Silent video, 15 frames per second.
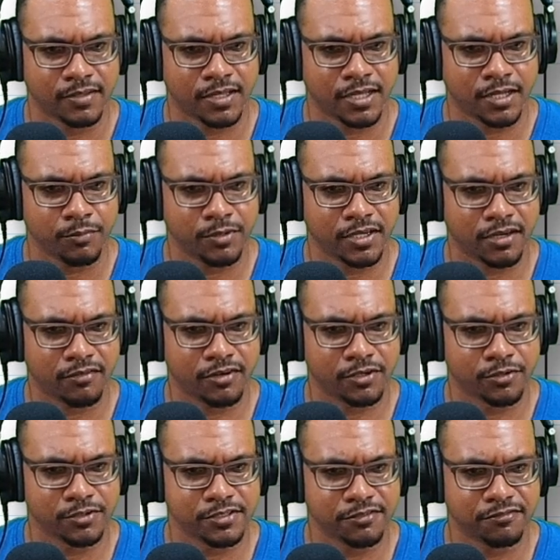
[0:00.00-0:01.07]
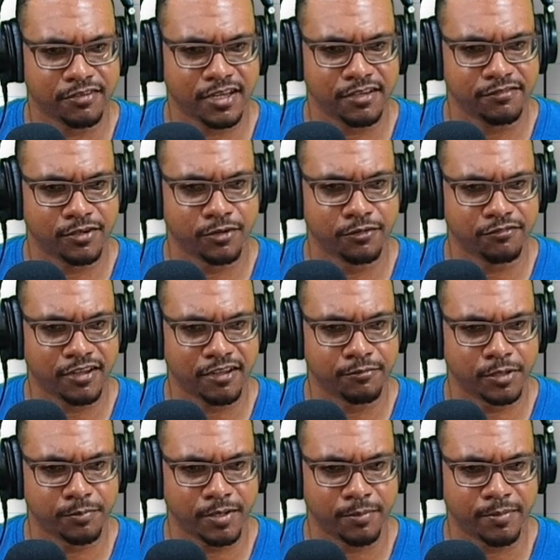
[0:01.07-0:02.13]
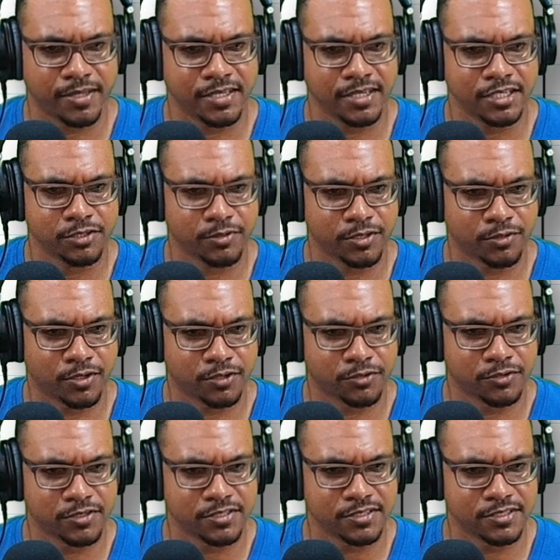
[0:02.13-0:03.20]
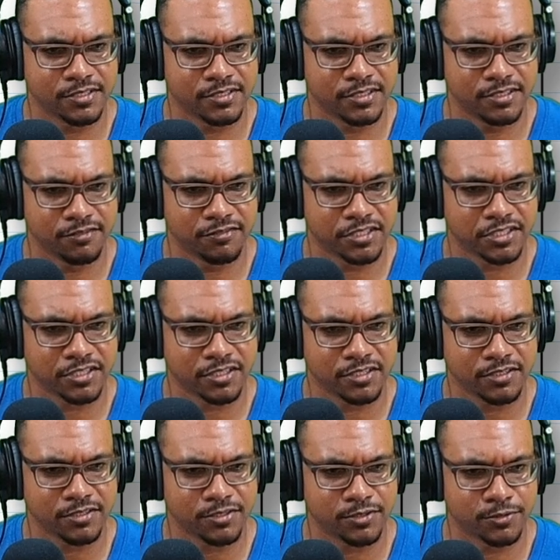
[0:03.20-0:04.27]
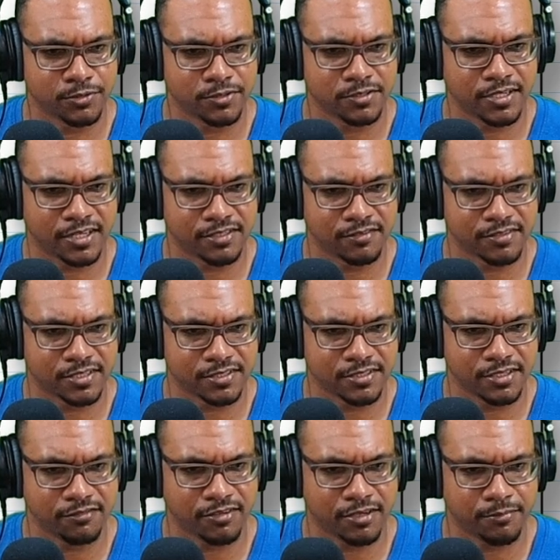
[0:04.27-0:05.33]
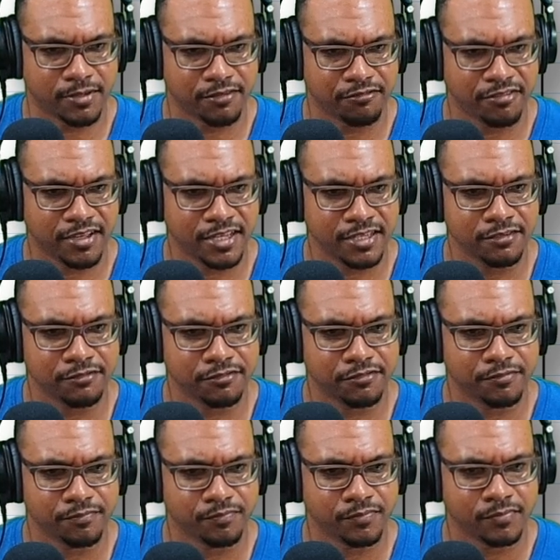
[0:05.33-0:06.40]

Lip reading: And we carry across the 5 now. 5 multiplied by h when I go across, turn to division. So it's negative 60 divided by 5.